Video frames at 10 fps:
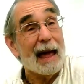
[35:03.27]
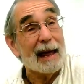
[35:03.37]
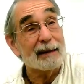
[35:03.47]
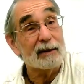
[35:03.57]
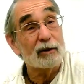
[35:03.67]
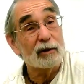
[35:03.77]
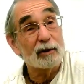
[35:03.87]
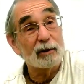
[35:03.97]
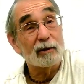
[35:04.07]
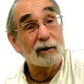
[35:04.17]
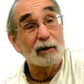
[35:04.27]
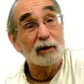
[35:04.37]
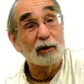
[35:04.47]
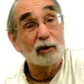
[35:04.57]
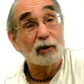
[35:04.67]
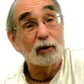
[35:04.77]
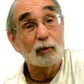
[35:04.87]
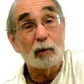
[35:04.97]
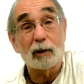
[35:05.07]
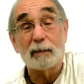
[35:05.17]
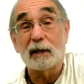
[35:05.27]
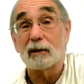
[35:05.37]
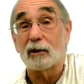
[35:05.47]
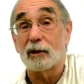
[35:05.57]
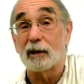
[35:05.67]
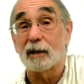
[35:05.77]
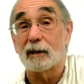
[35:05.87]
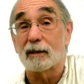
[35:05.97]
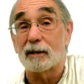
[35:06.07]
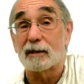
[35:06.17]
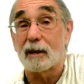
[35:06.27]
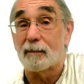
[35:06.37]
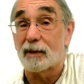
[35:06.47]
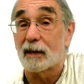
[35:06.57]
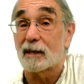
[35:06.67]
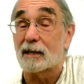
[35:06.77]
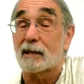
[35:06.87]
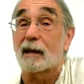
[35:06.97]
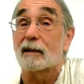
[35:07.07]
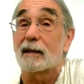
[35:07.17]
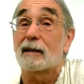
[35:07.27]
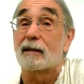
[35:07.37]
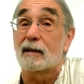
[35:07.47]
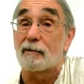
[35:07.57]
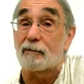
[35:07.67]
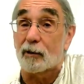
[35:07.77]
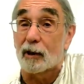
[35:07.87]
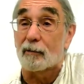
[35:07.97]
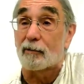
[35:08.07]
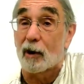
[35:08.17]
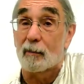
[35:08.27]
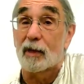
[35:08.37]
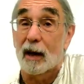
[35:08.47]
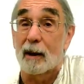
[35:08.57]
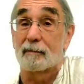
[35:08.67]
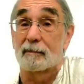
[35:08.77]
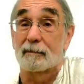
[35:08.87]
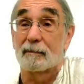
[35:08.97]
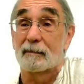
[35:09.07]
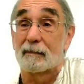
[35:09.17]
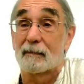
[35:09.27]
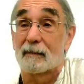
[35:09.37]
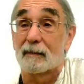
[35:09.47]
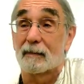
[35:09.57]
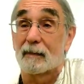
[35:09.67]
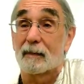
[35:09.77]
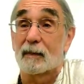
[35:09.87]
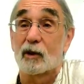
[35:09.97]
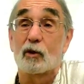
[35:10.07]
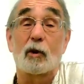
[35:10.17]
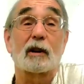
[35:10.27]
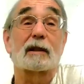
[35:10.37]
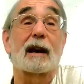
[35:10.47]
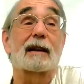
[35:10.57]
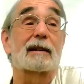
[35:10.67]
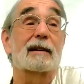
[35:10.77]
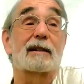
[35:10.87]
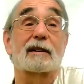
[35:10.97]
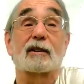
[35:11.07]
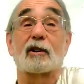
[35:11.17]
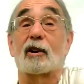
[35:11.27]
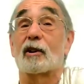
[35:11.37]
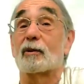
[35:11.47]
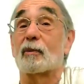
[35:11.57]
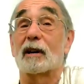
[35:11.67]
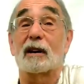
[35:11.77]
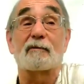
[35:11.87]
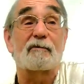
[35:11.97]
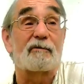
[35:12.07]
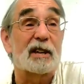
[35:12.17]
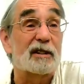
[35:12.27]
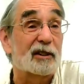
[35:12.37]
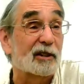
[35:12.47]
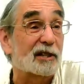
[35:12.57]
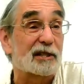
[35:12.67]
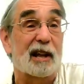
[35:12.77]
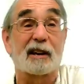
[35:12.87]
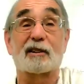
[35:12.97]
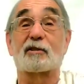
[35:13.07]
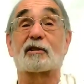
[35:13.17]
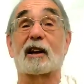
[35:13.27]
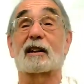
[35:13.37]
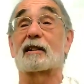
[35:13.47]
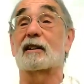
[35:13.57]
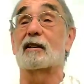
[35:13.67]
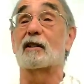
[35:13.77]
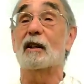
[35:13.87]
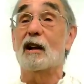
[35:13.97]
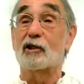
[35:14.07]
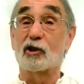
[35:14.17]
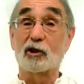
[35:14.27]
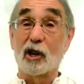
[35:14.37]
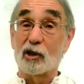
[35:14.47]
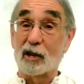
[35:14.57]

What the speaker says: And you will be learning something slightly different from them. You are likely to learn what it feels like. You're likely to